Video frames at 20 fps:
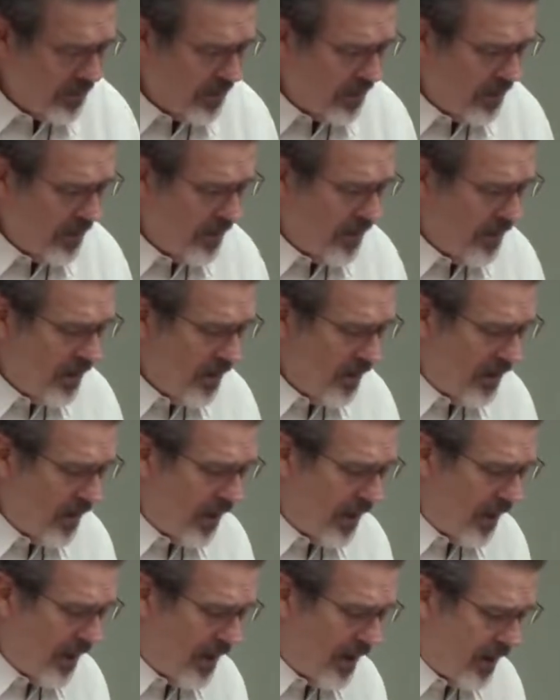
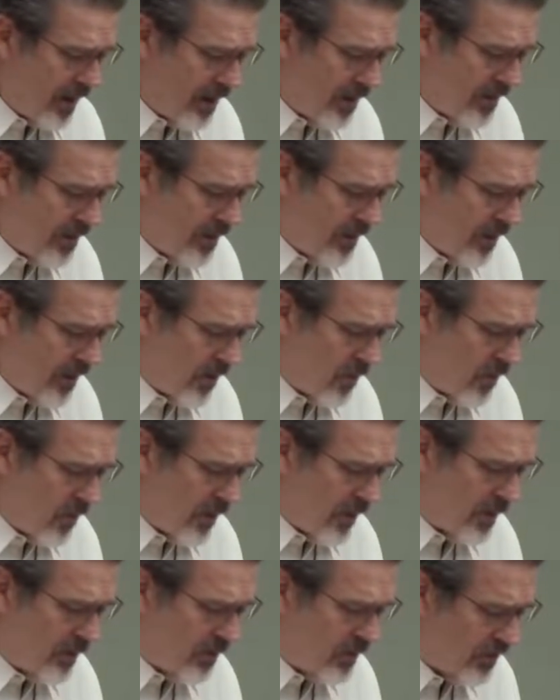And I
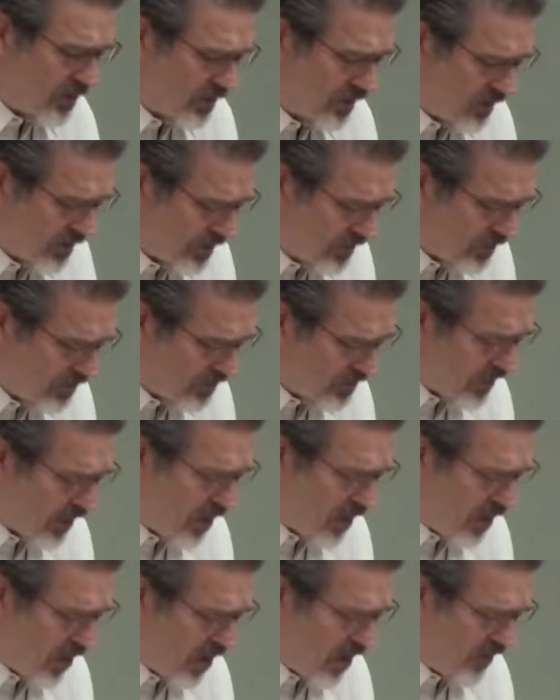want us to
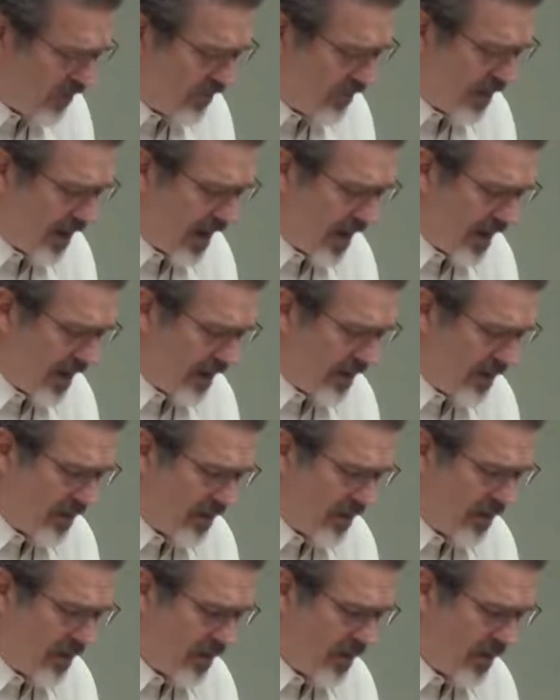start off by
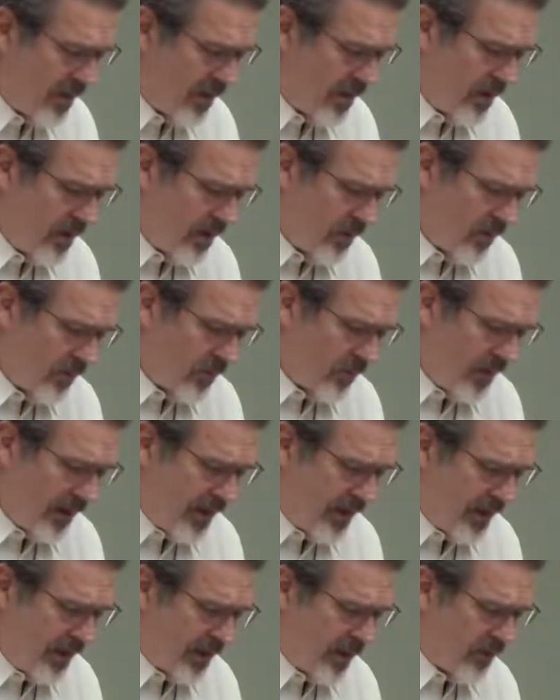
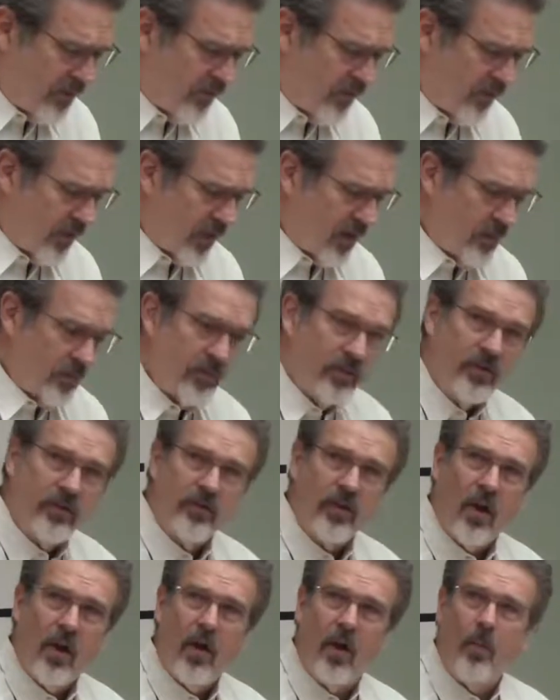reading from
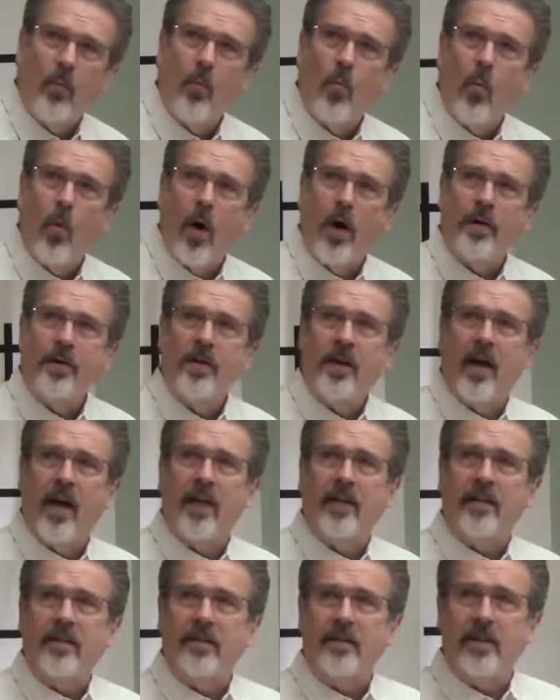Psalm
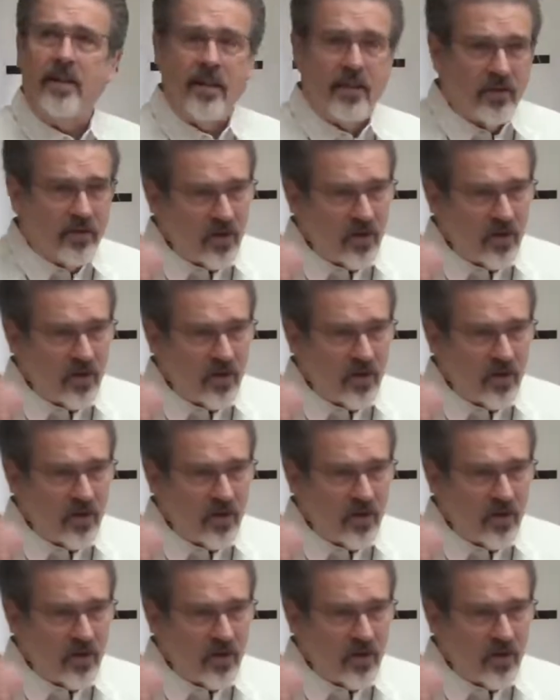119.